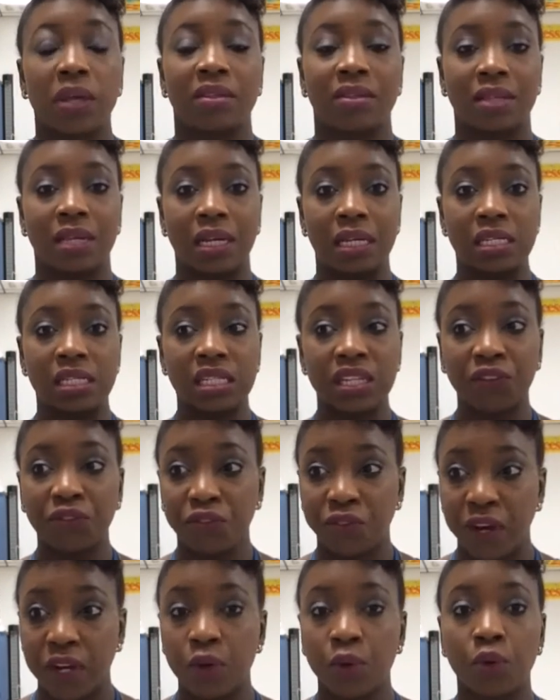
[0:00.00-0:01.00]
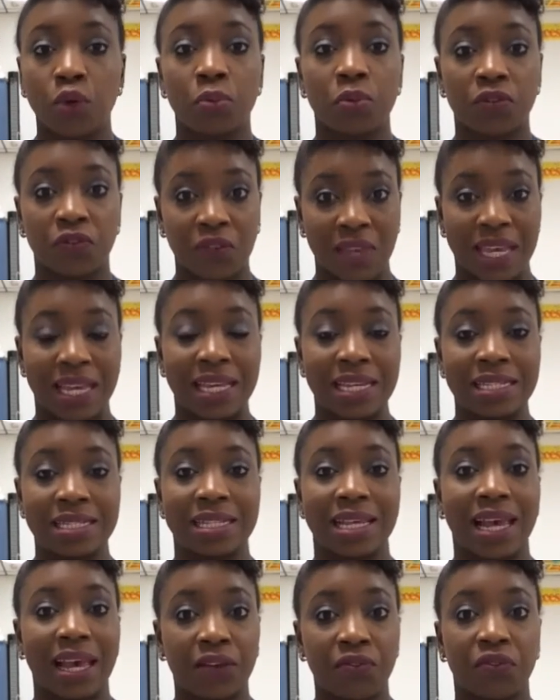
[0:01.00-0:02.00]
with a different group of
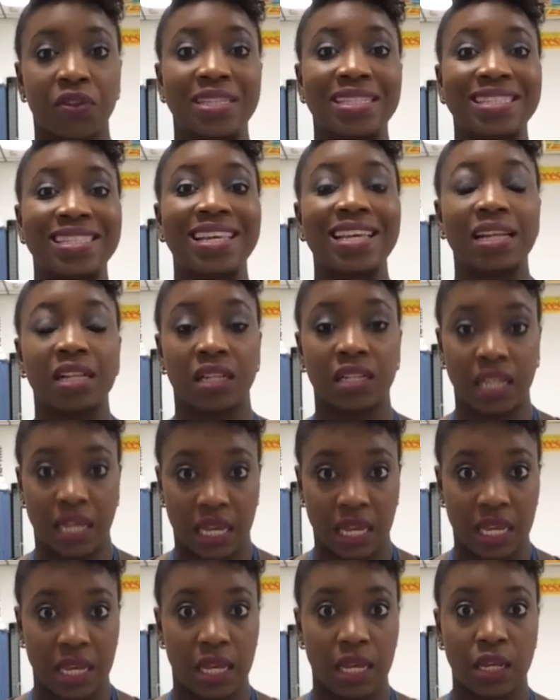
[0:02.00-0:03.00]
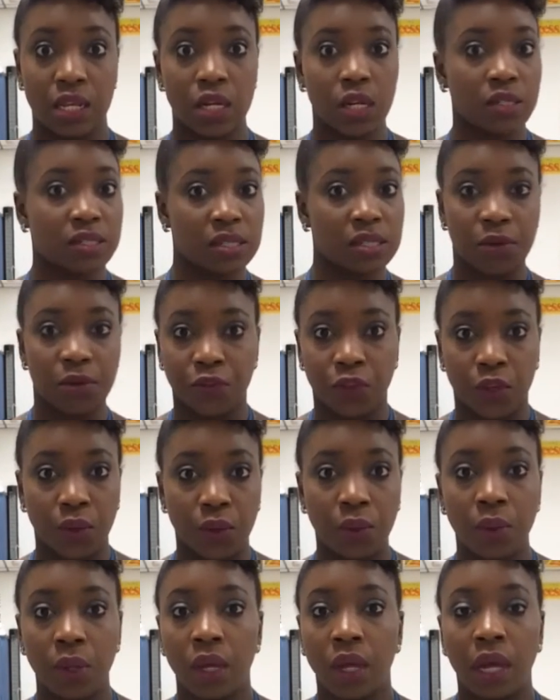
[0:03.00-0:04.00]
kids every single day. You know, some of
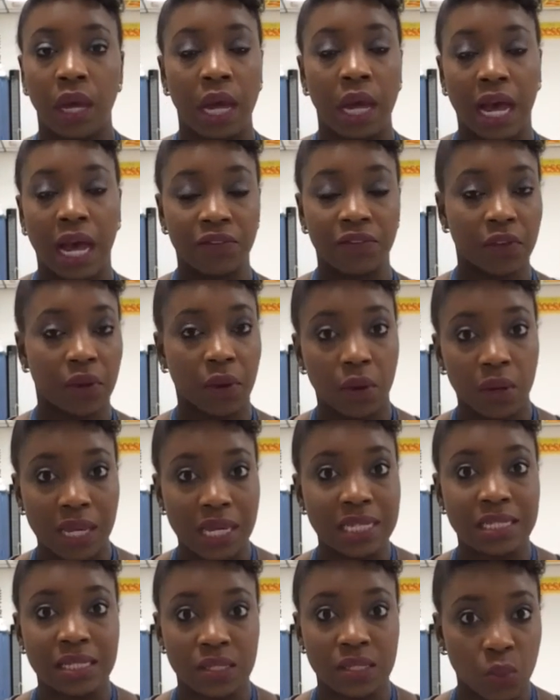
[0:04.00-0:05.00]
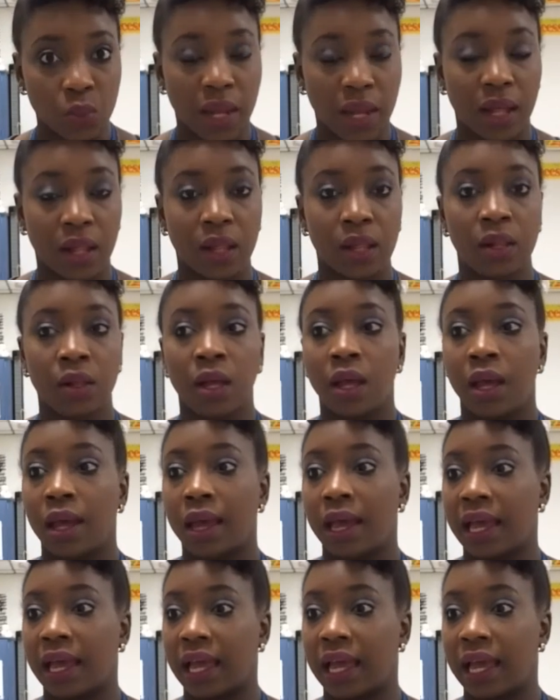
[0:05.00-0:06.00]
you have your own kids as well,
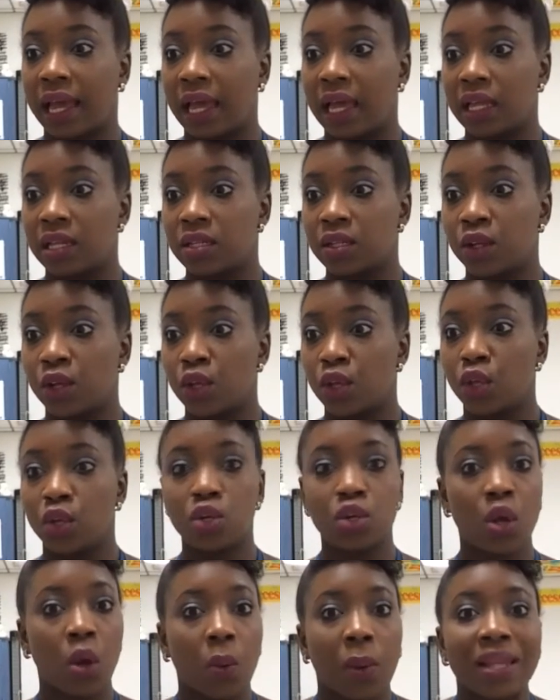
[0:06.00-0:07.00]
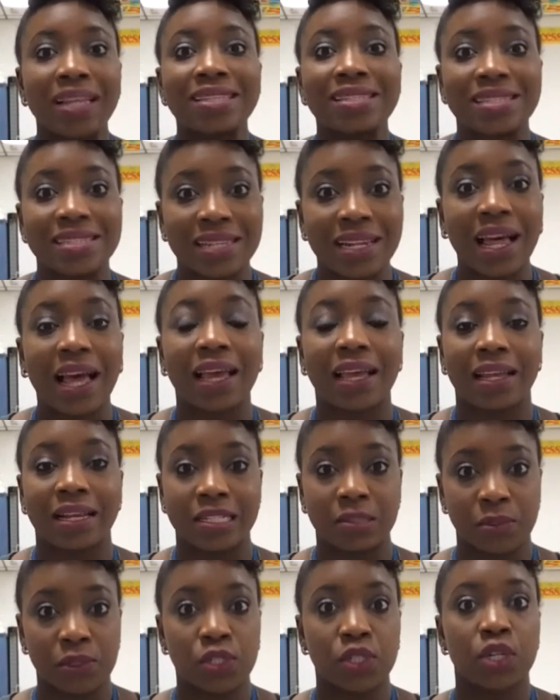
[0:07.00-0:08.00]
and you know what it's like,
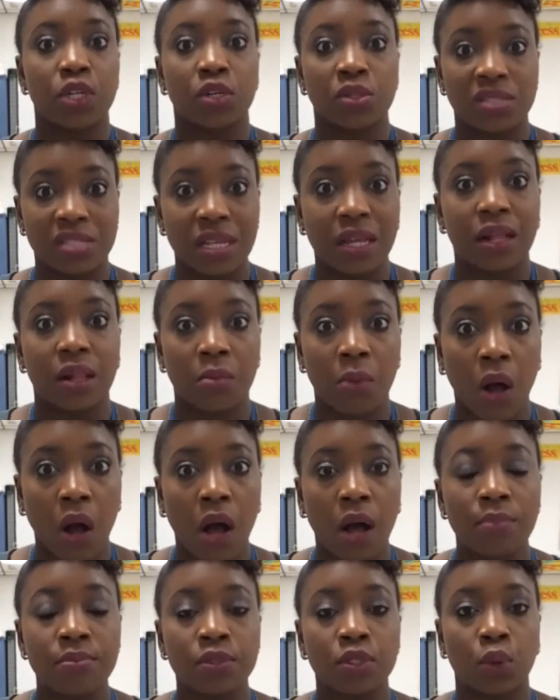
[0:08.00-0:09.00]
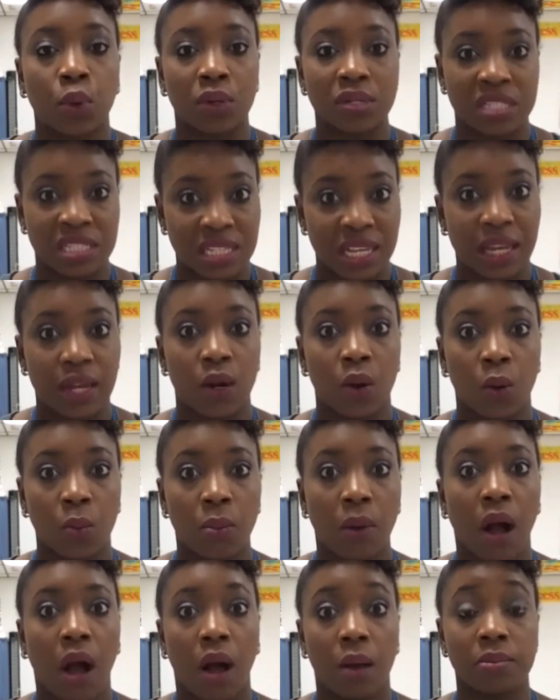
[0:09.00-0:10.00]
especially you single moms or stay at home
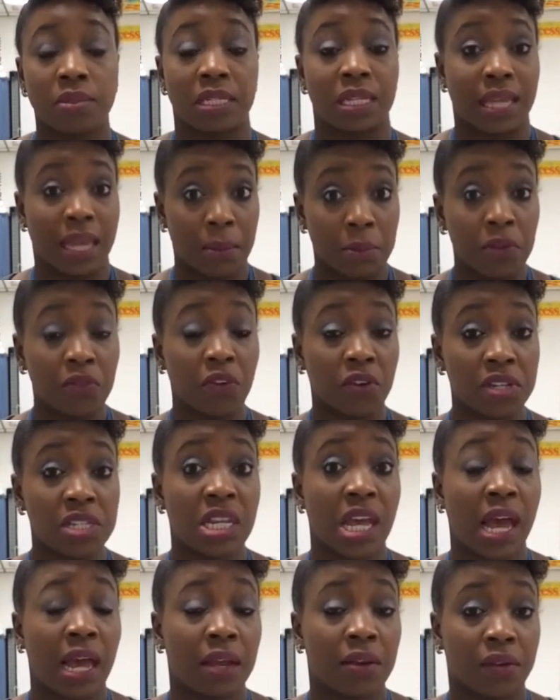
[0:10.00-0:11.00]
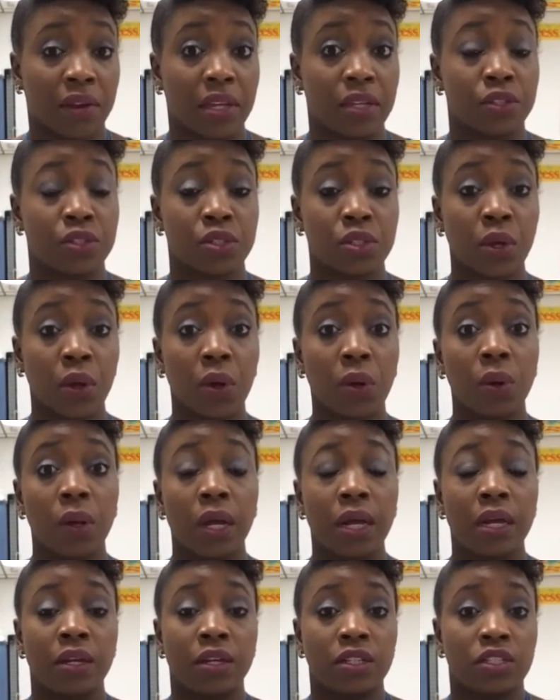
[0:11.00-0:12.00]
moms. It can be very tiring. So
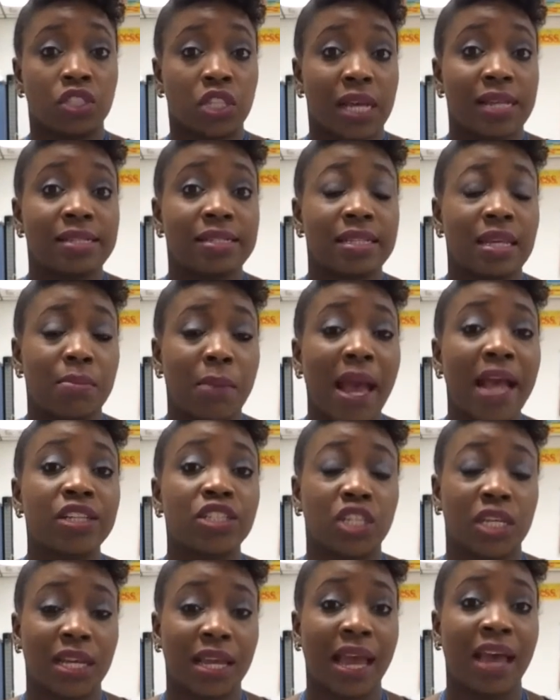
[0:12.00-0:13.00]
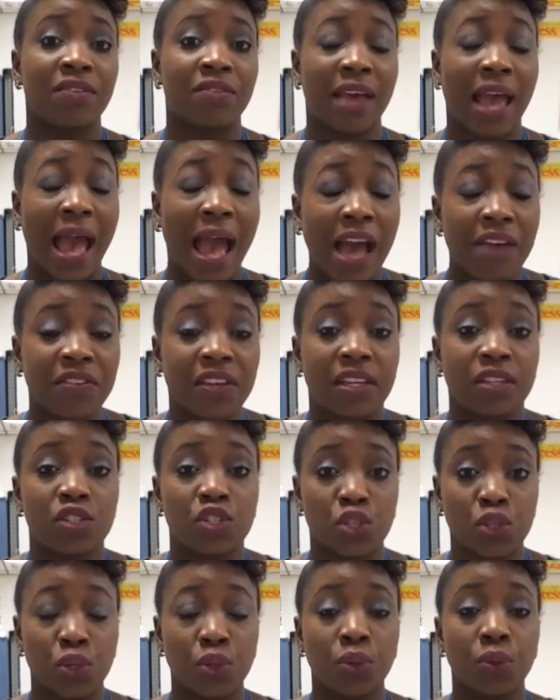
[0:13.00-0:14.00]
just imagine having
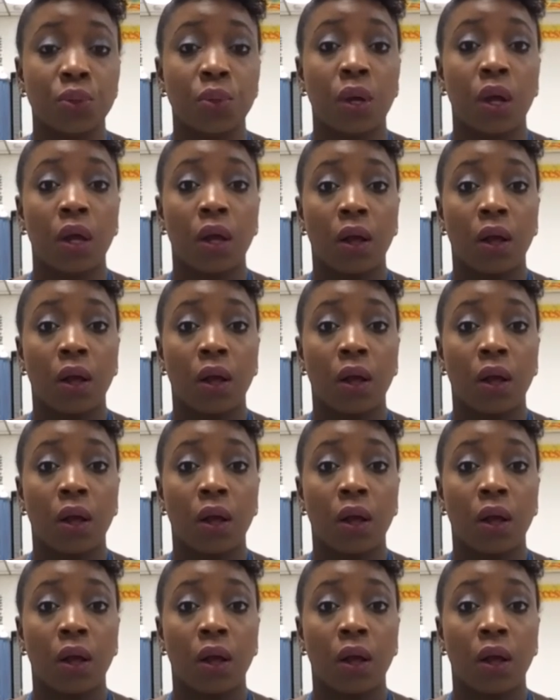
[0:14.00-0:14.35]
to